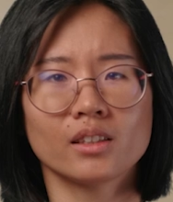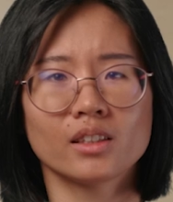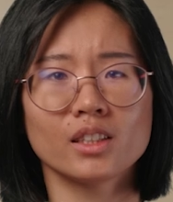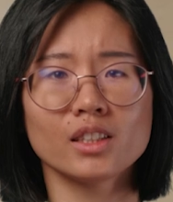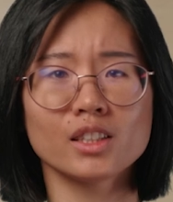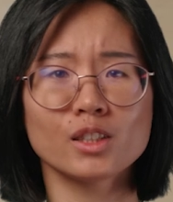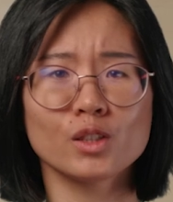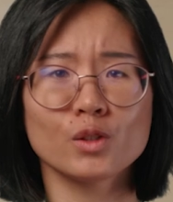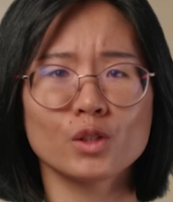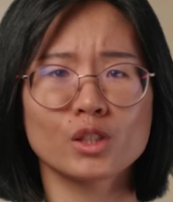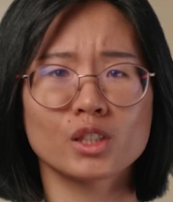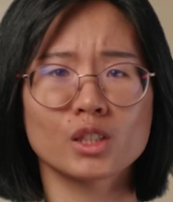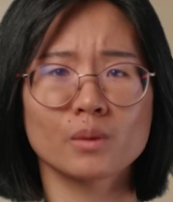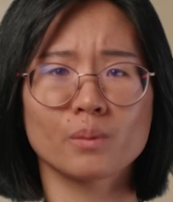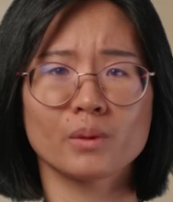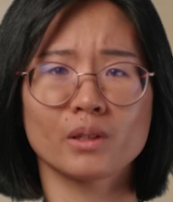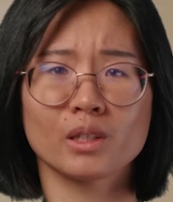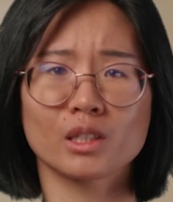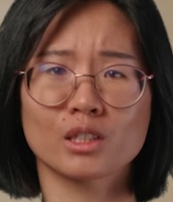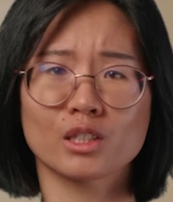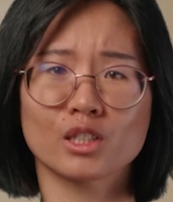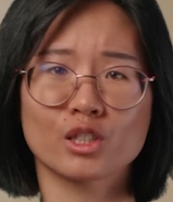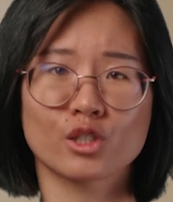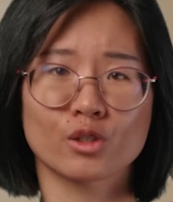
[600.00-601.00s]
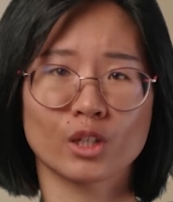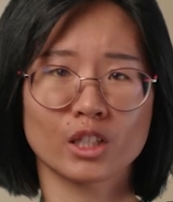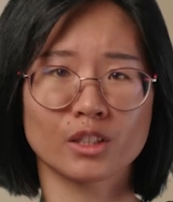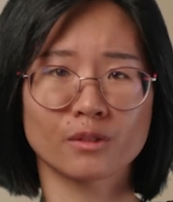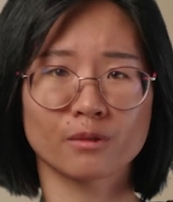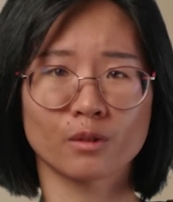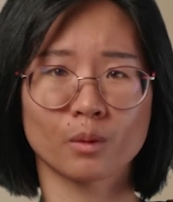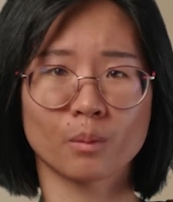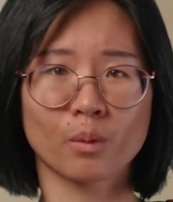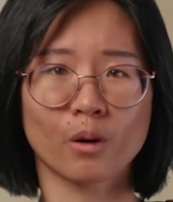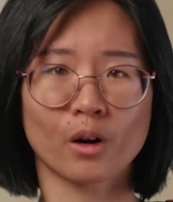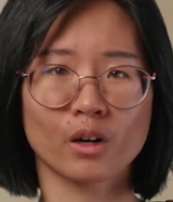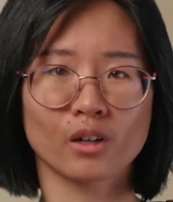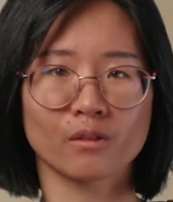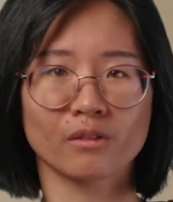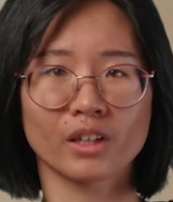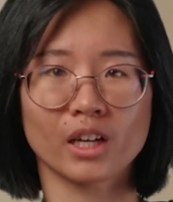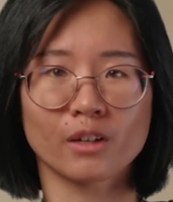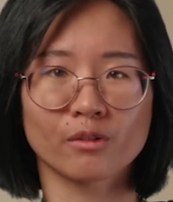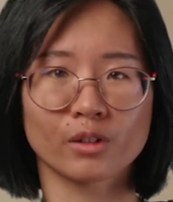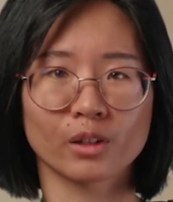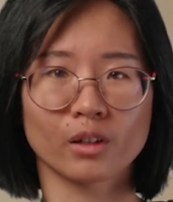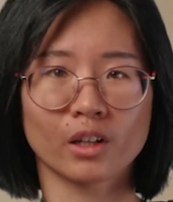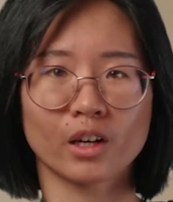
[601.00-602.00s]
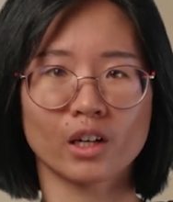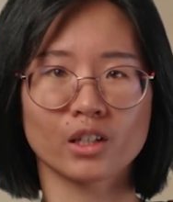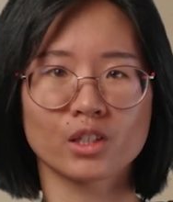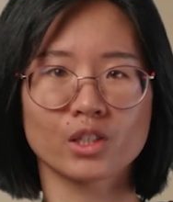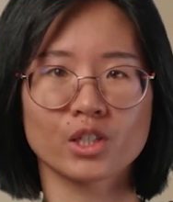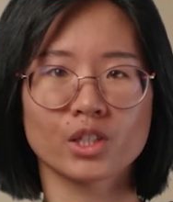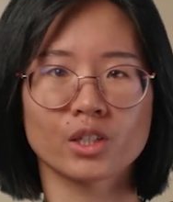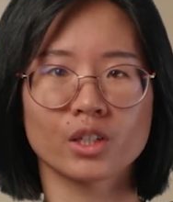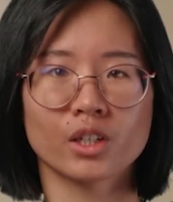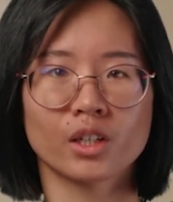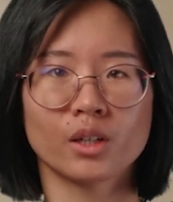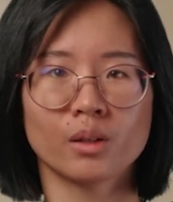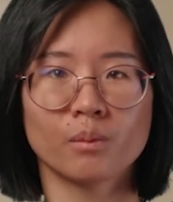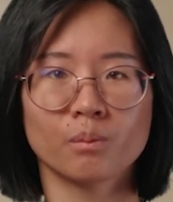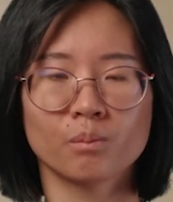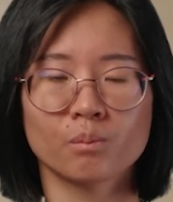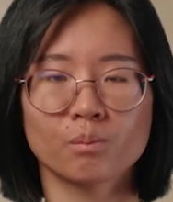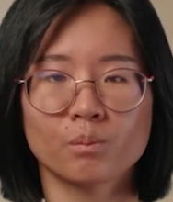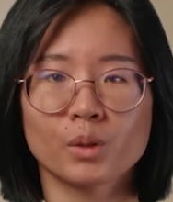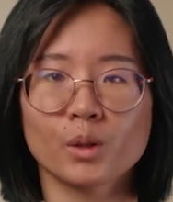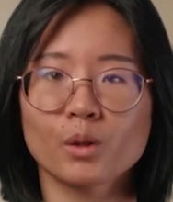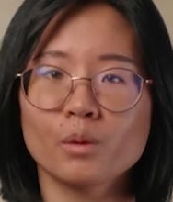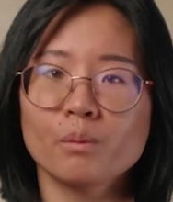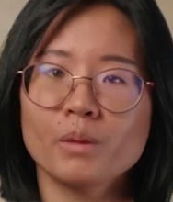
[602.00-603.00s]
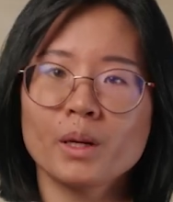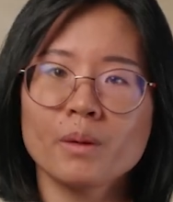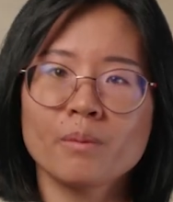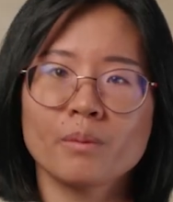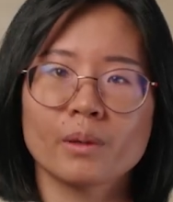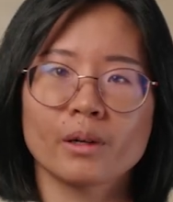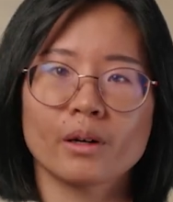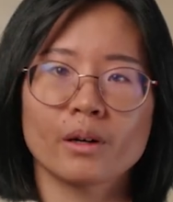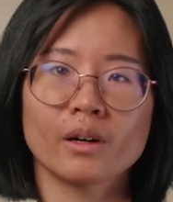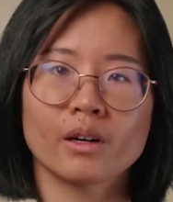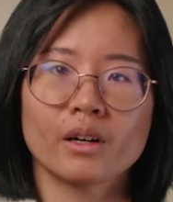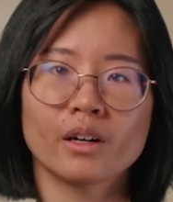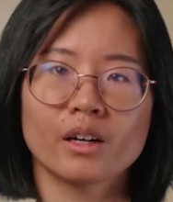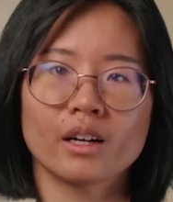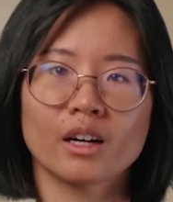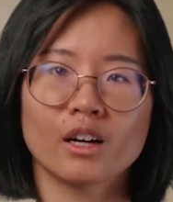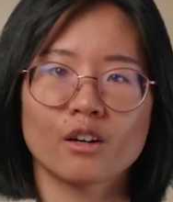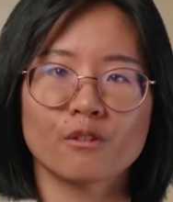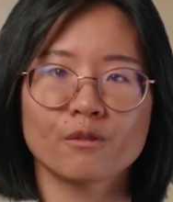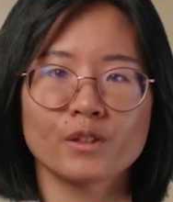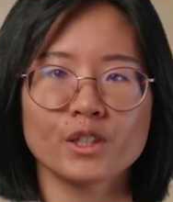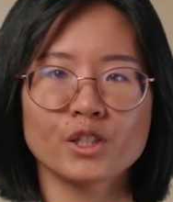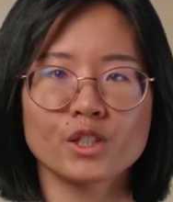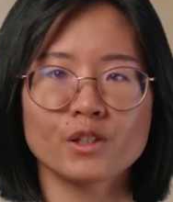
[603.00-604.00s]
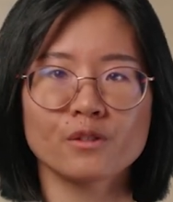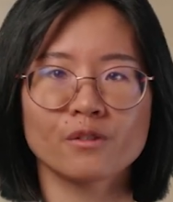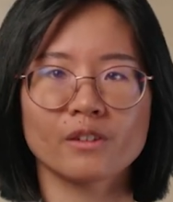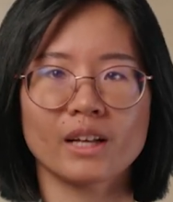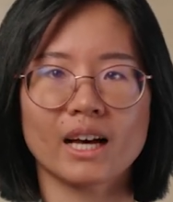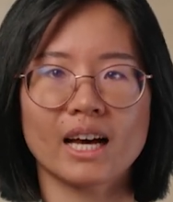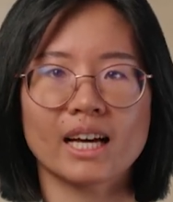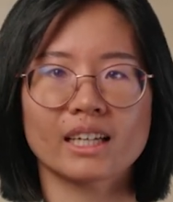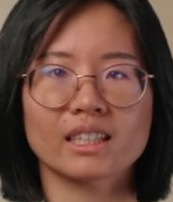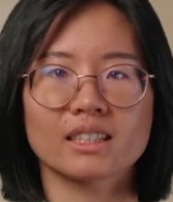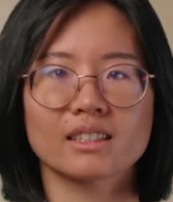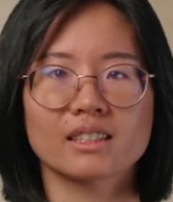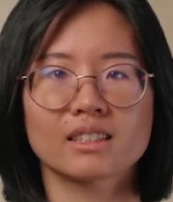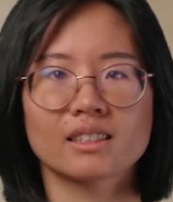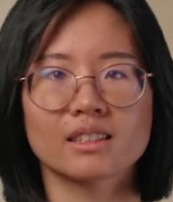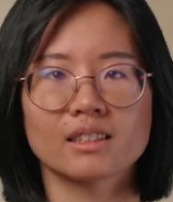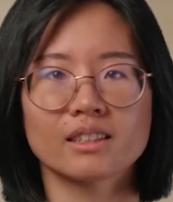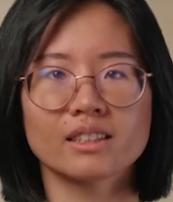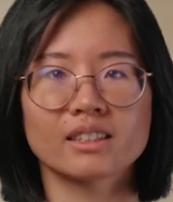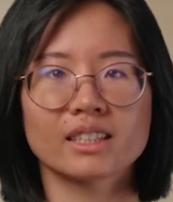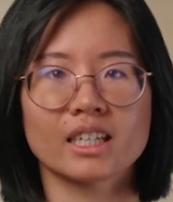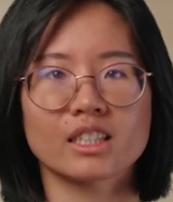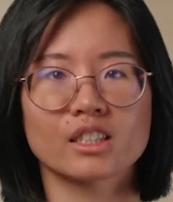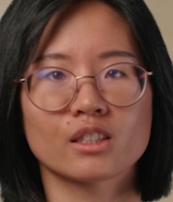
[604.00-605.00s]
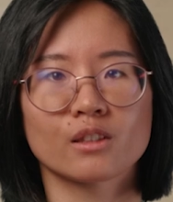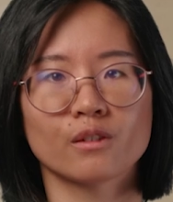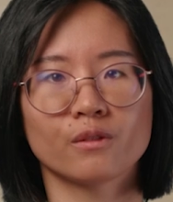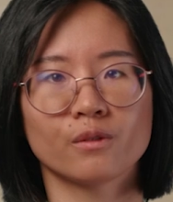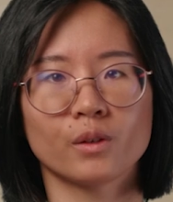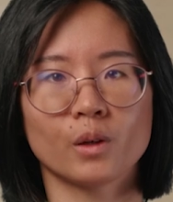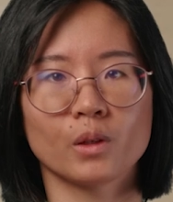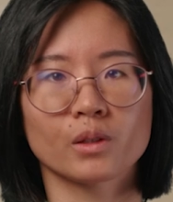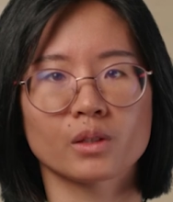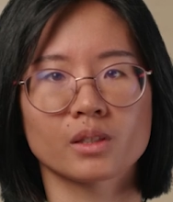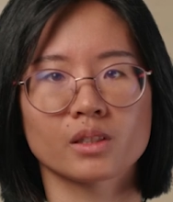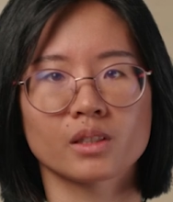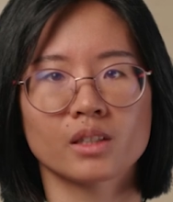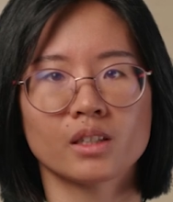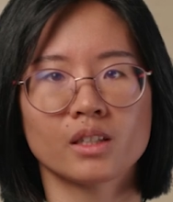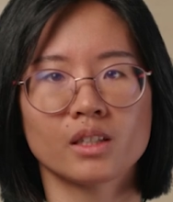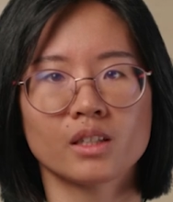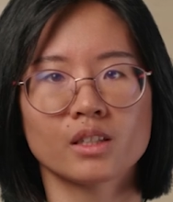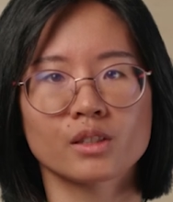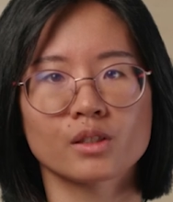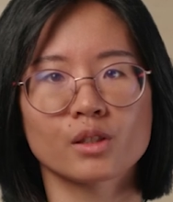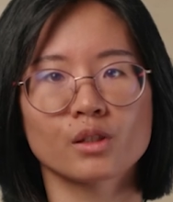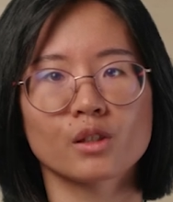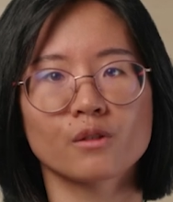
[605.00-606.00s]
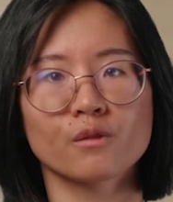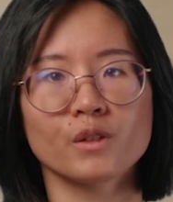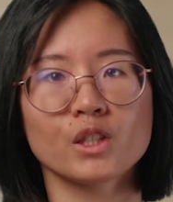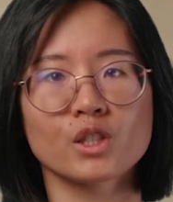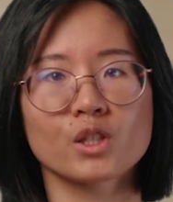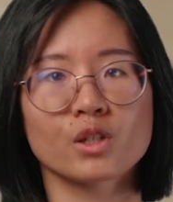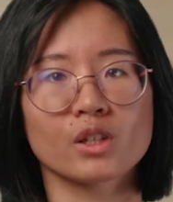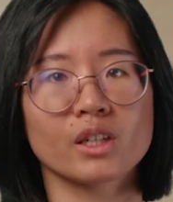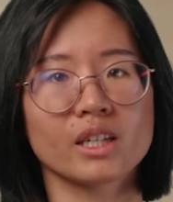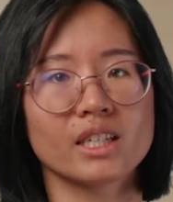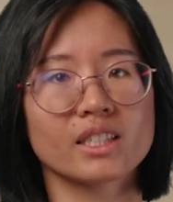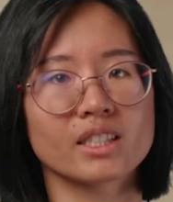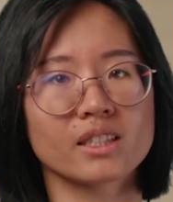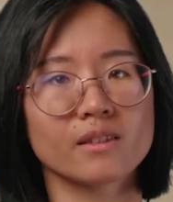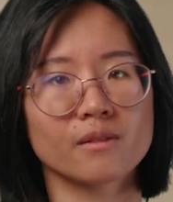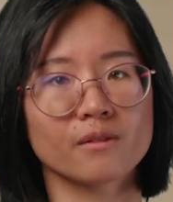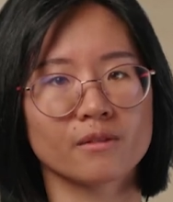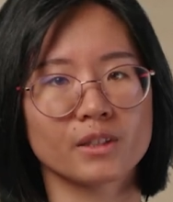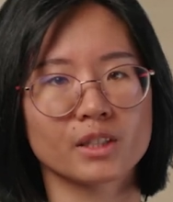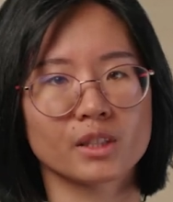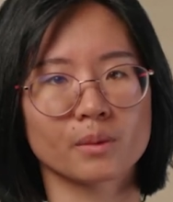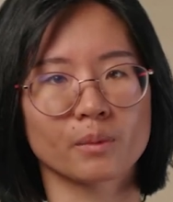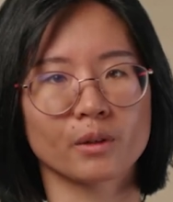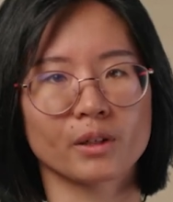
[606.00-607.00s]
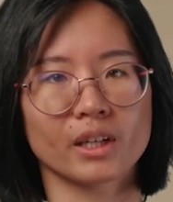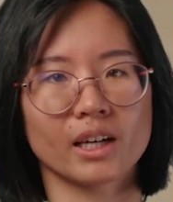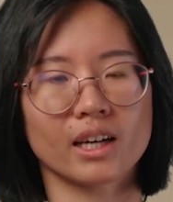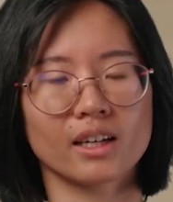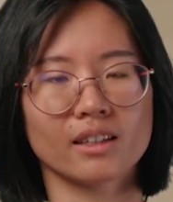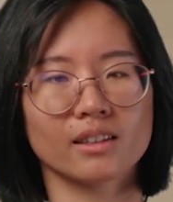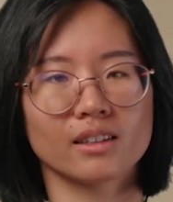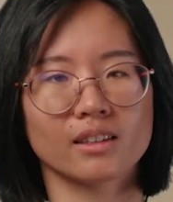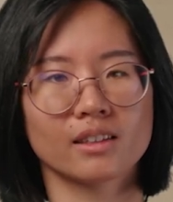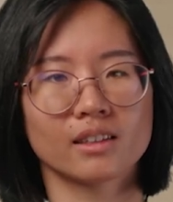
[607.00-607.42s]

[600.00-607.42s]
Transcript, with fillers: This used to be a stressful part of every launch, but remember, our feature flag is still set to false, so the feature isn't visible yet.